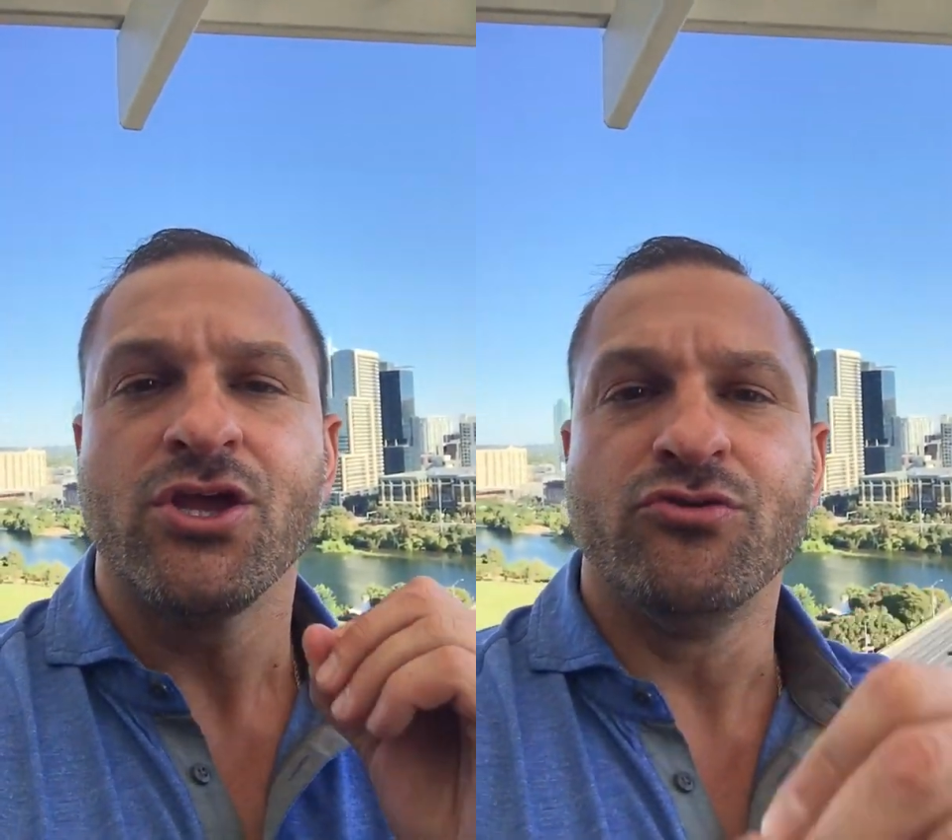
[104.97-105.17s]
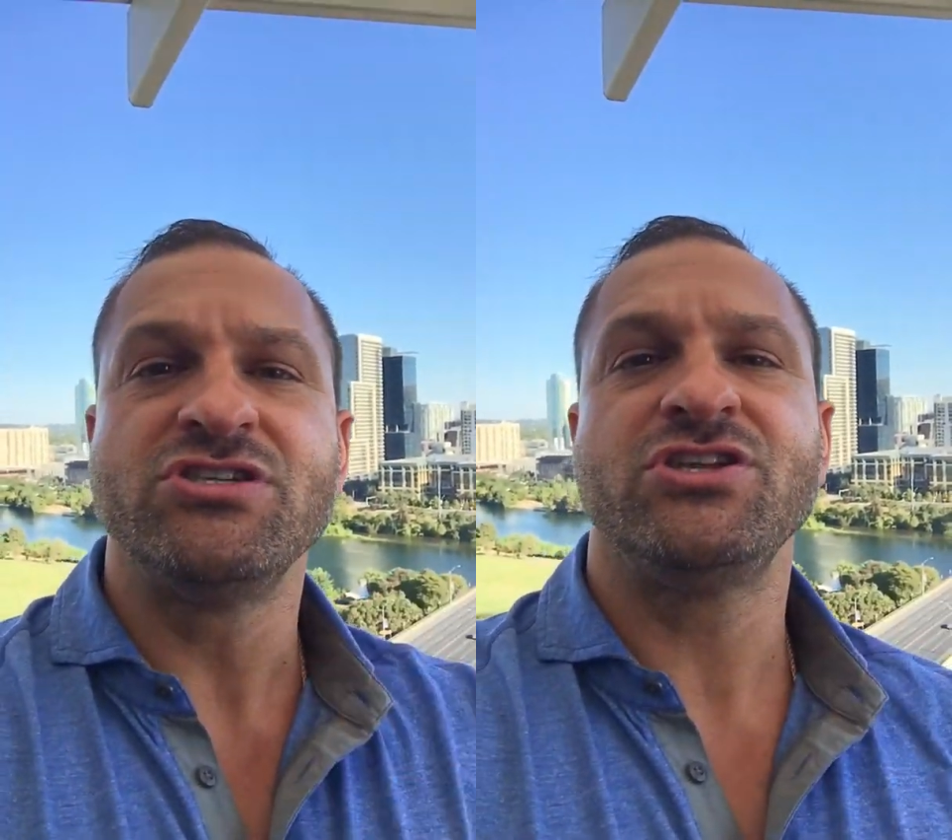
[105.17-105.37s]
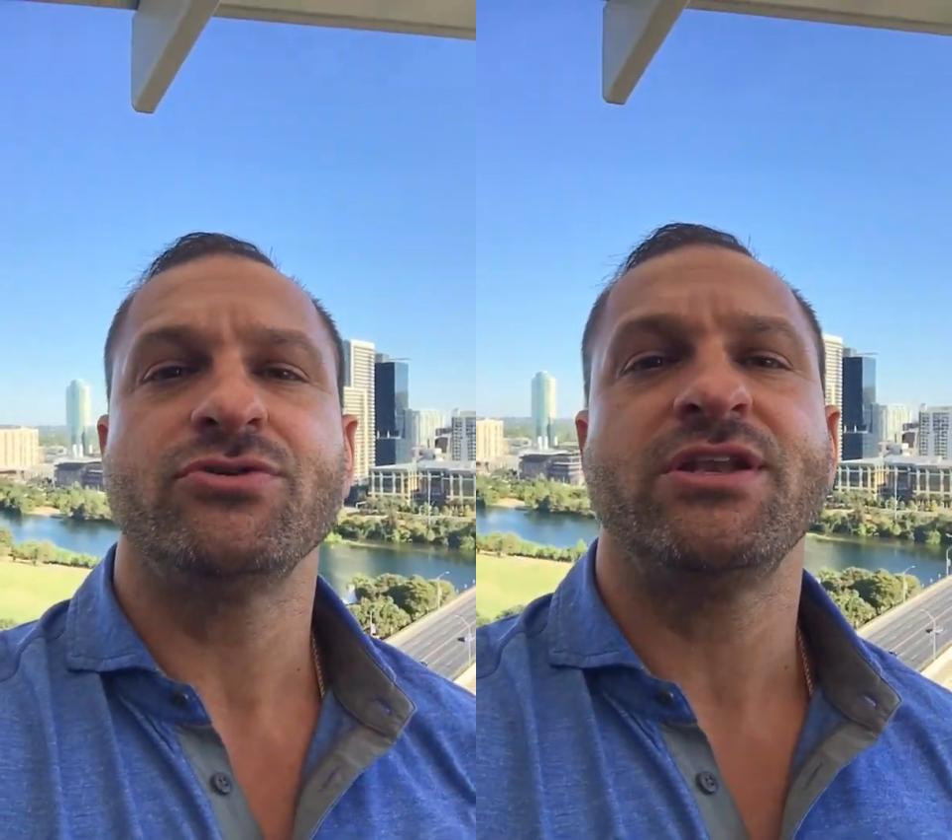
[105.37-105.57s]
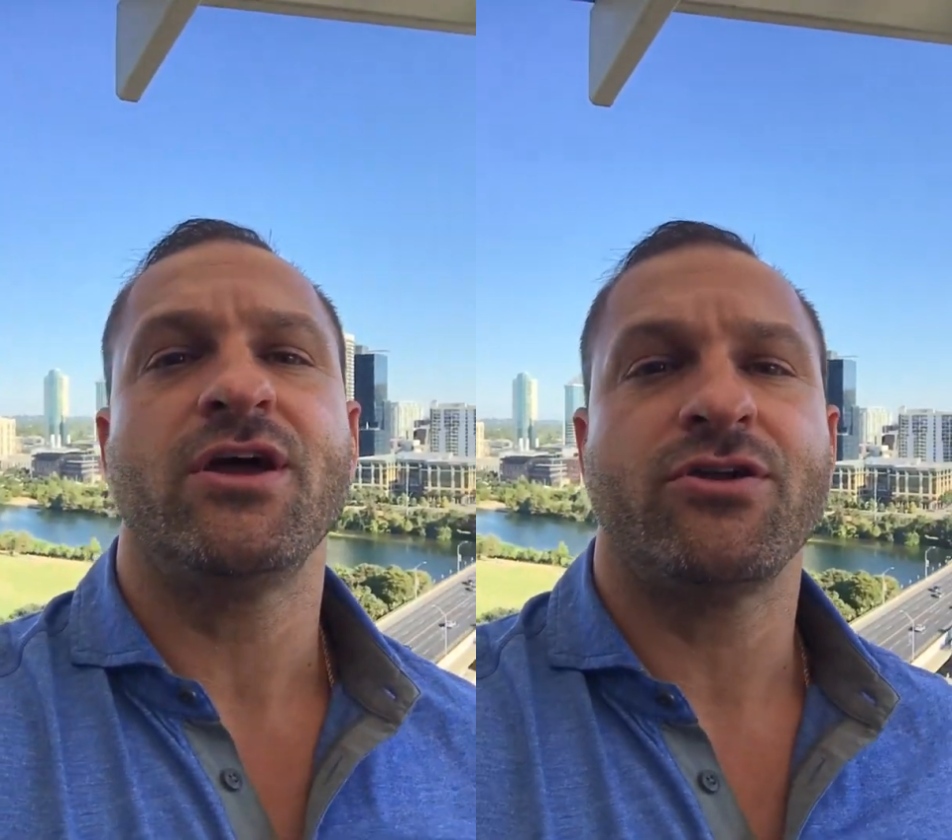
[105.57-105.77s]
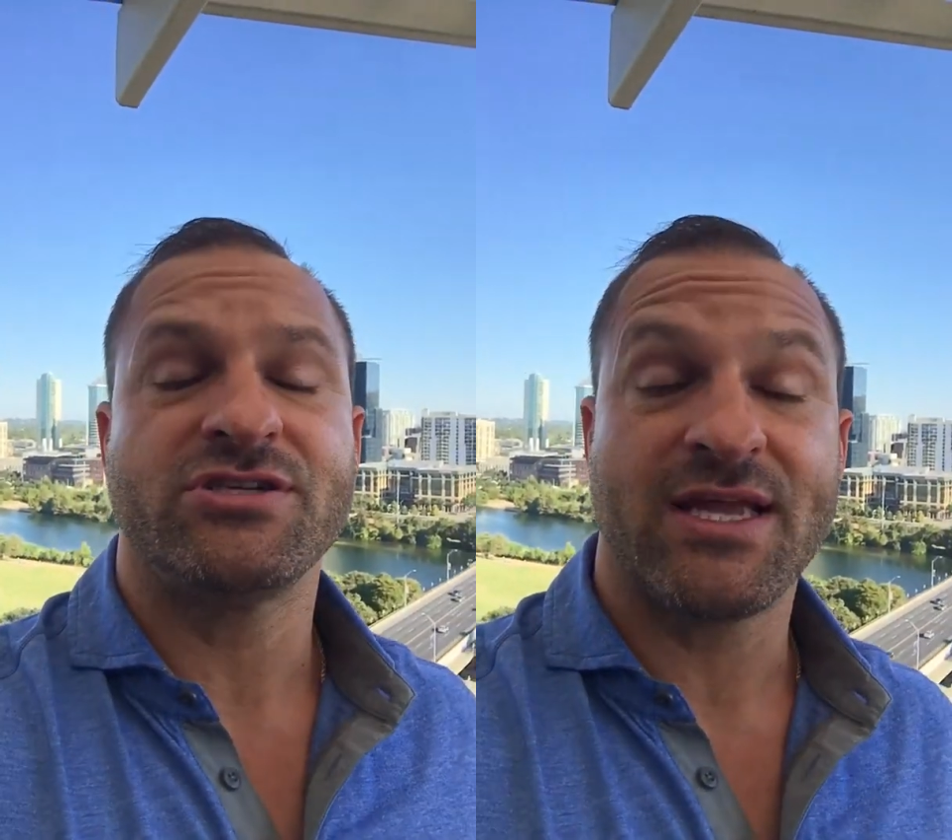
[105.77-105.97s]
you still need
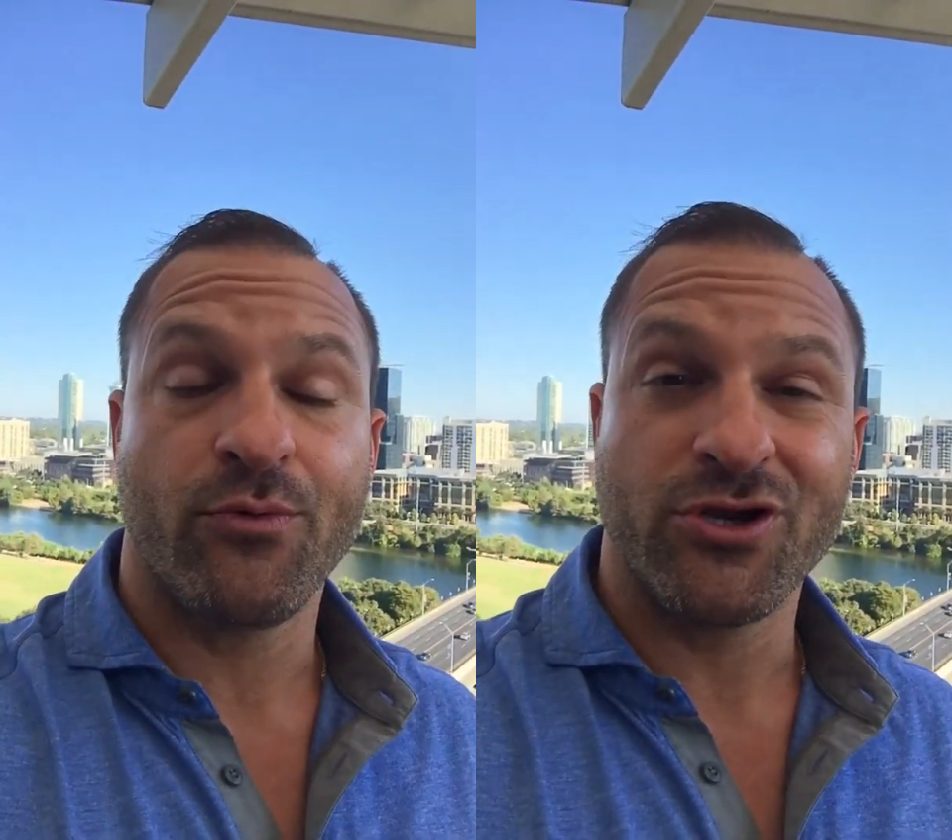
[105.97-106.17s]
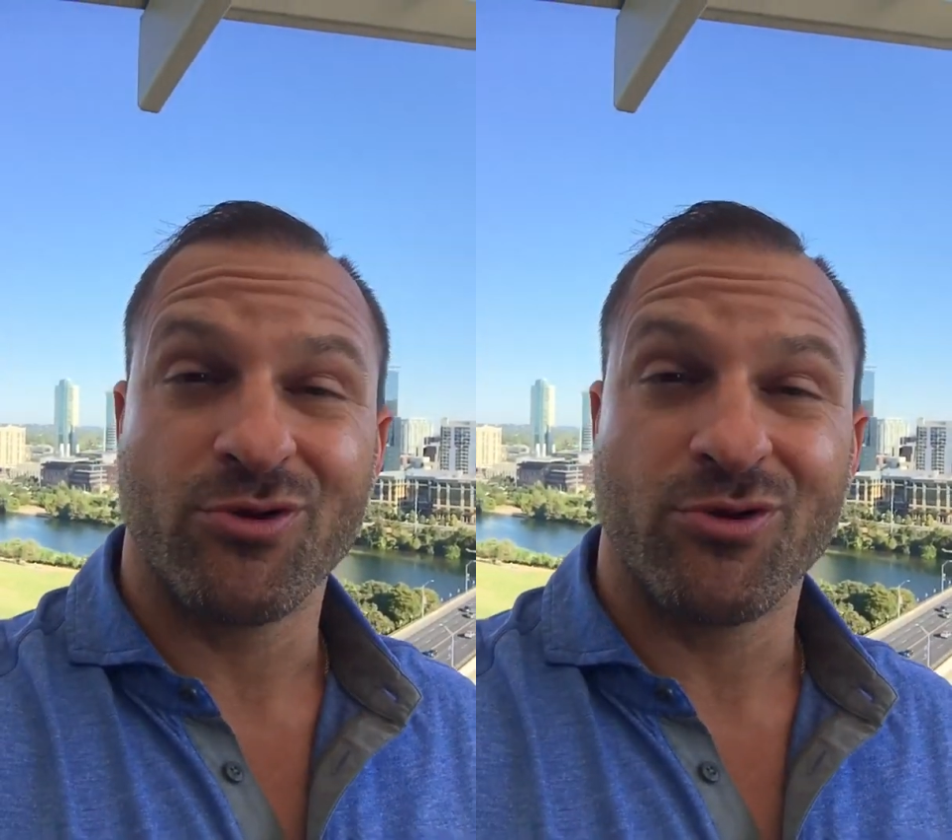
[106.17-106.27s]
to understand what